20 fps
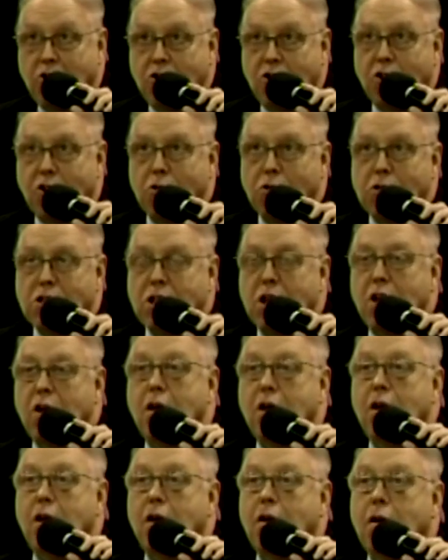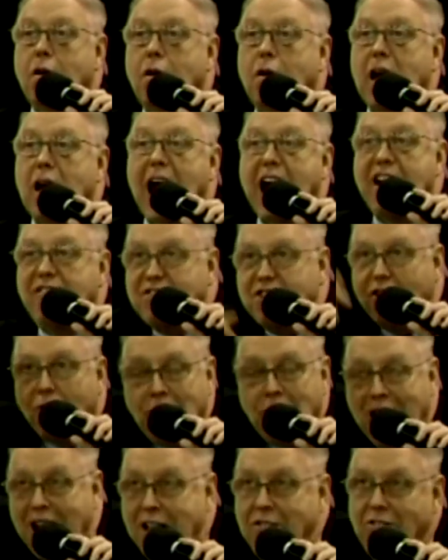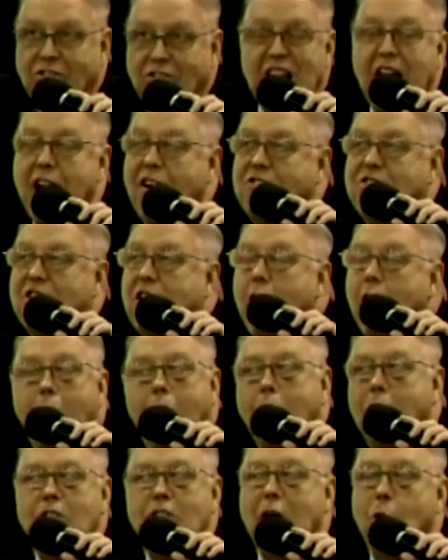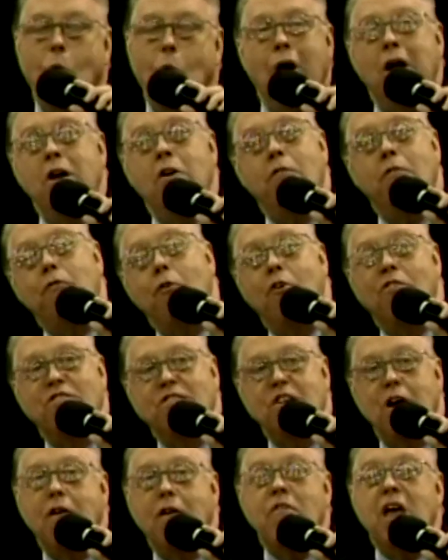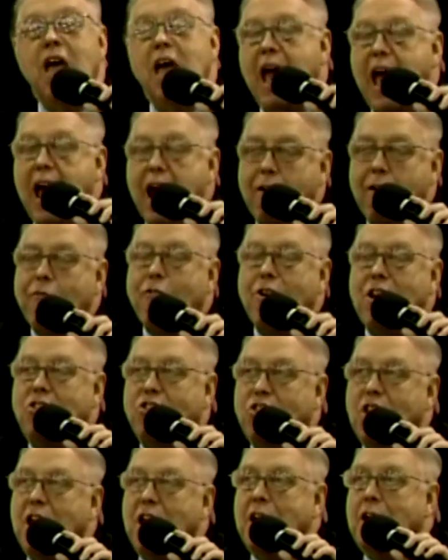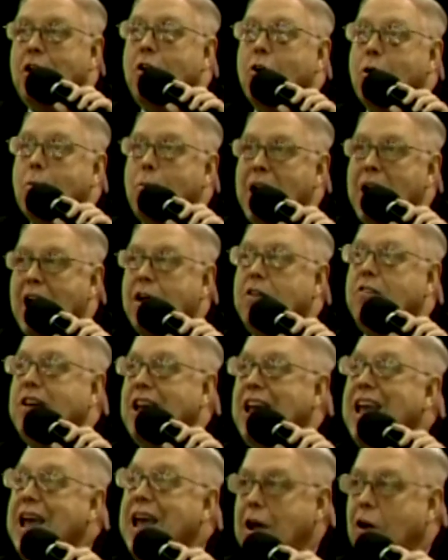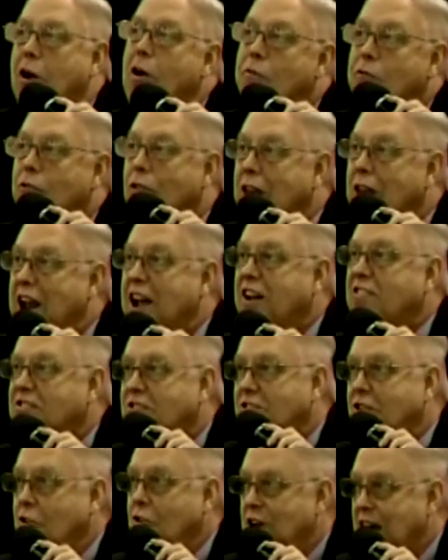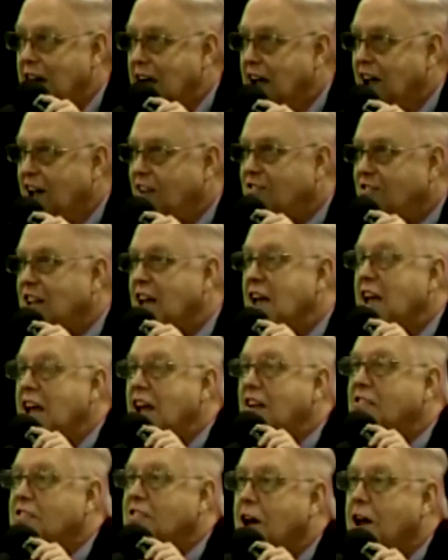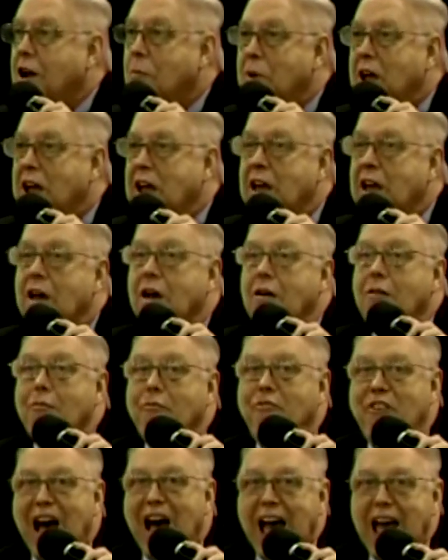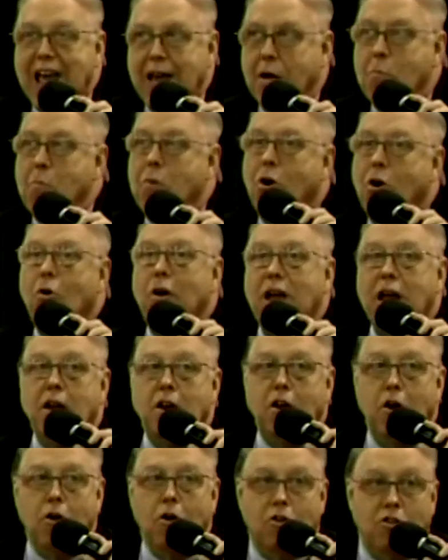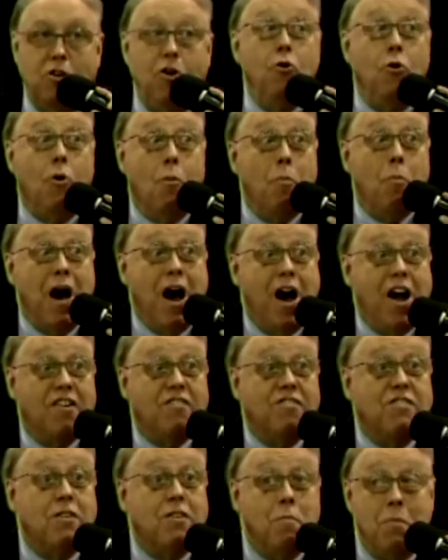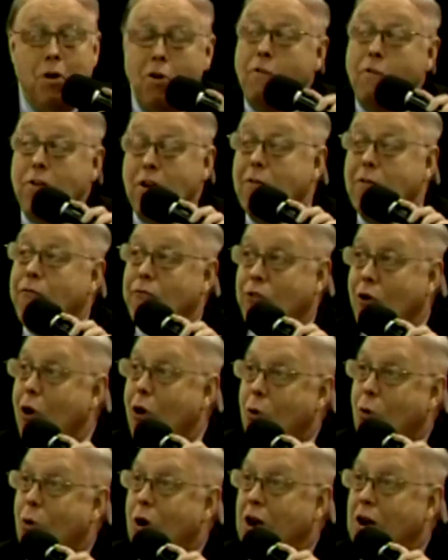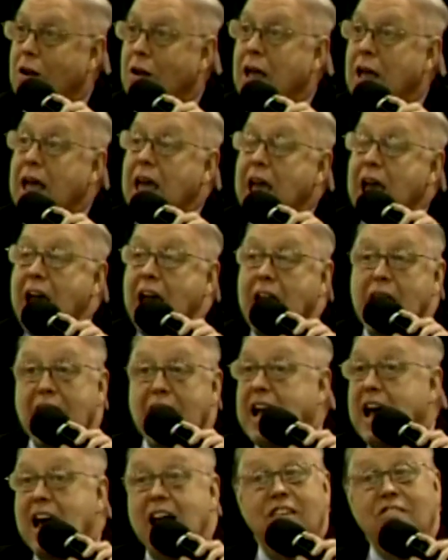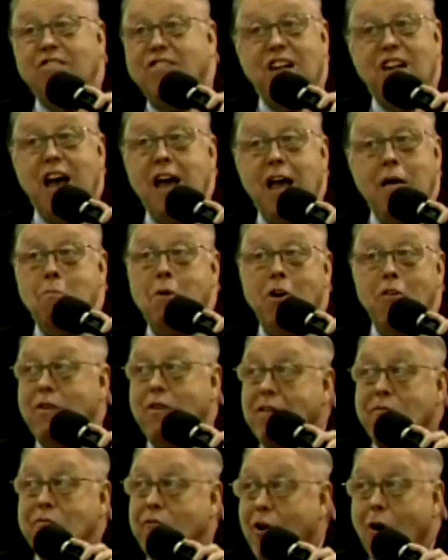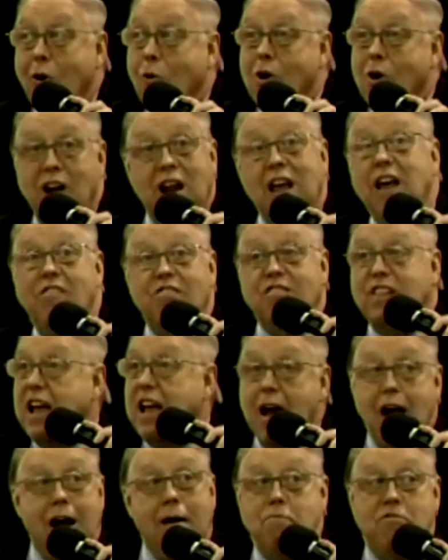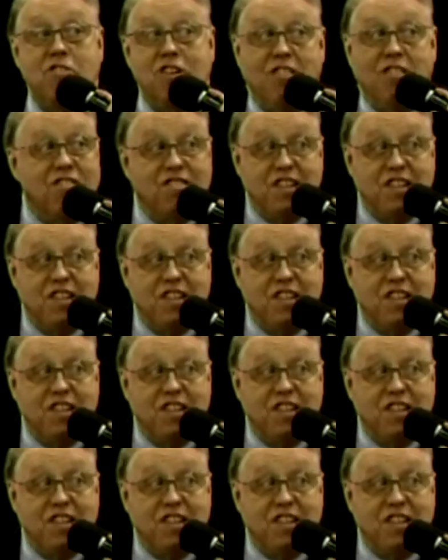issues, ISO 9000, all of that wonderful stuff, everything you're about to hear for the next 2 days is going to be valuable in your toolbox to move you forward. And I gotta say, moving forward is the option,